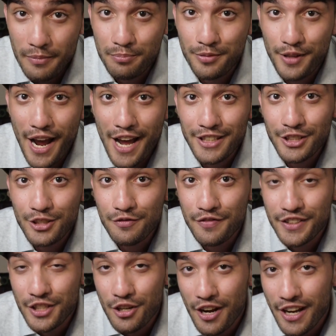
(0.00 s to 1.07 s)
to a brand new
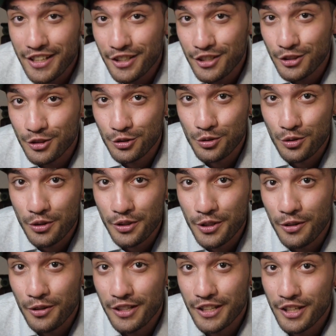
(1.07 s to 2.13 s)
video editing
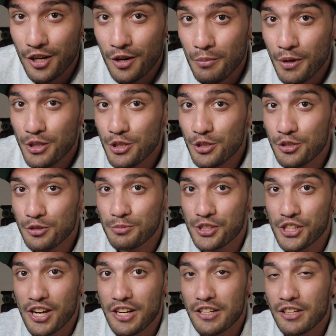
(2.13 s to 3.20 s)
tutorial here on my YouTube
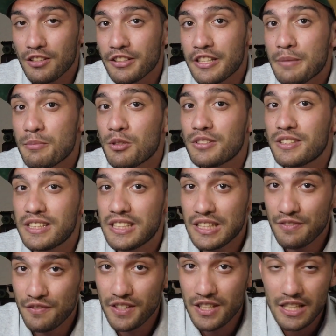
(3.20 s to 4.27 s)
channel Nimul
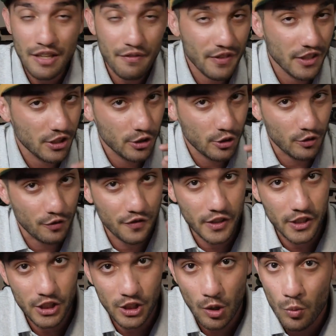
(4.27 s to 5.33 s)
TV. If this is your
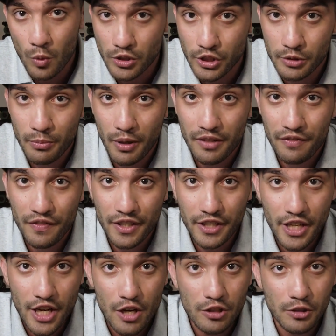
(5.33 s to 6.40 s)
first time watching my
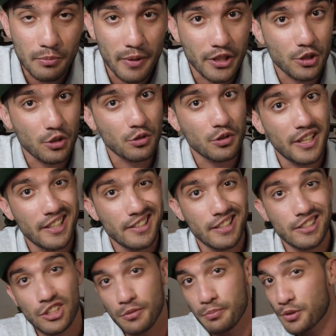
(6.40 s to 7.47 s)
videos, make sure to hit
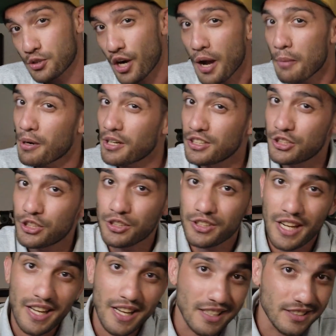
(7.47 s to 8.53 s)
that subscribe button
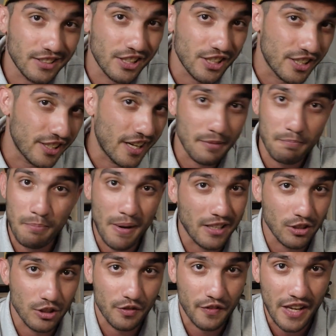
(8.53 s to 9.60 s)
today and turn that bell
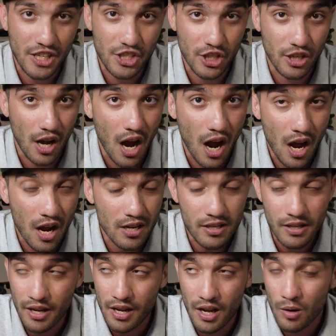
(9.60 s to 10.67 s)
notification
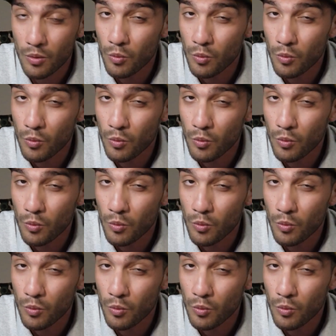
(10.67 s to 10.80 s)
on.